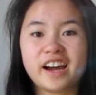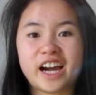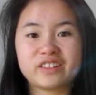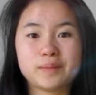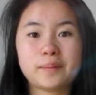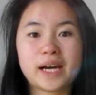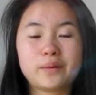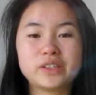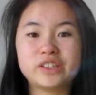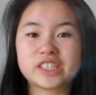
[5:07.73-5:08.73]
I remember how
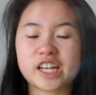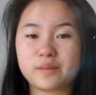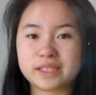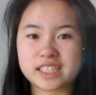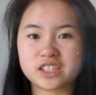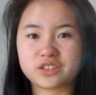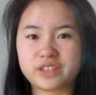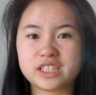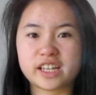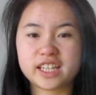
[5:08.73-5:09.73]
I used to help my sister
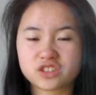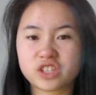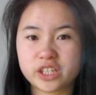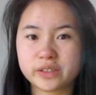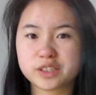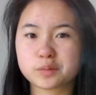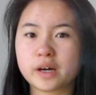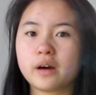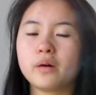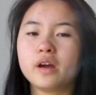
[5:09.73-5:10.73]
read her history notes as
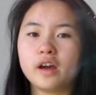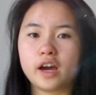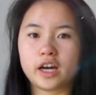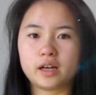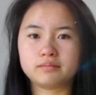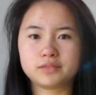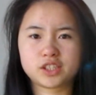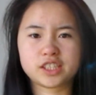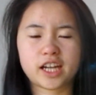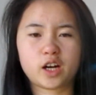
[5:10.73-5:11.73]
well,
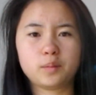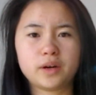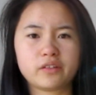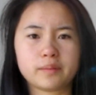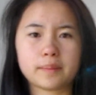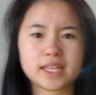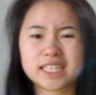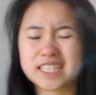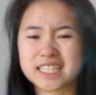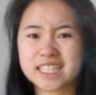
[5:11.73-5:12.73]
just to help her remember the
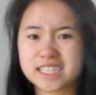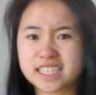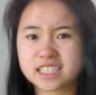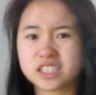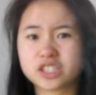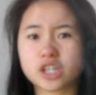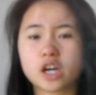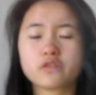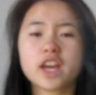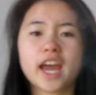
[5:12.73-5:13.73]
statistics and
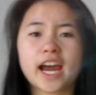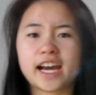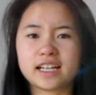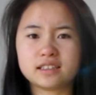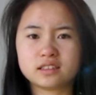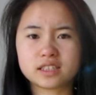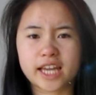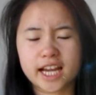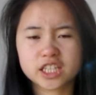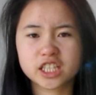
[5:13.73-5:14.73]
stuff, and it
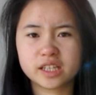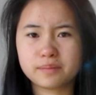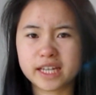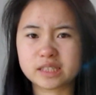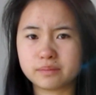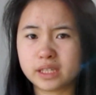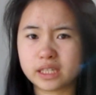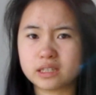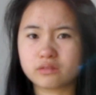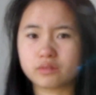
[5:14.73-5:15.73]
actually made
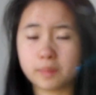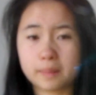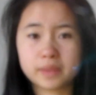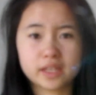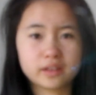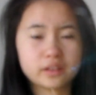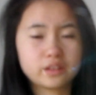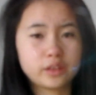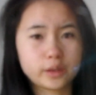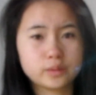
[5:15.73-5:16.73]
me remember
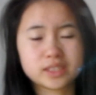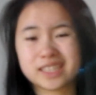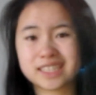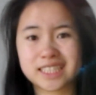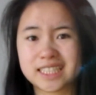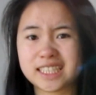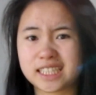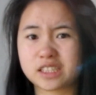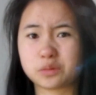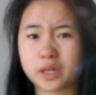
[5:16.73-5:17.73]
the notes and the
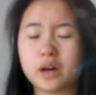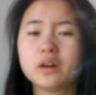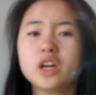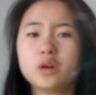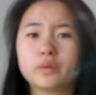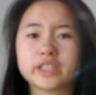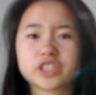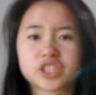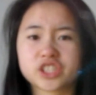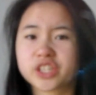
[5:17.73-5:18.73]
statistics as well,
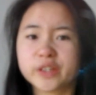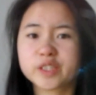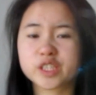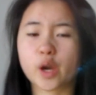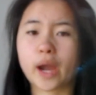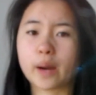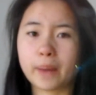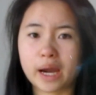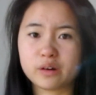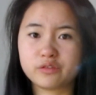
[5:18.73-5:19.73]
which just goes to show how
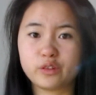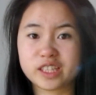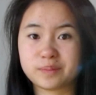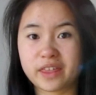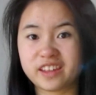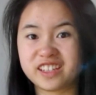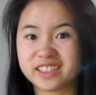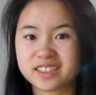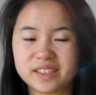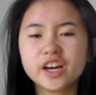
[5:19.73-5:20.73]
powerful this method is.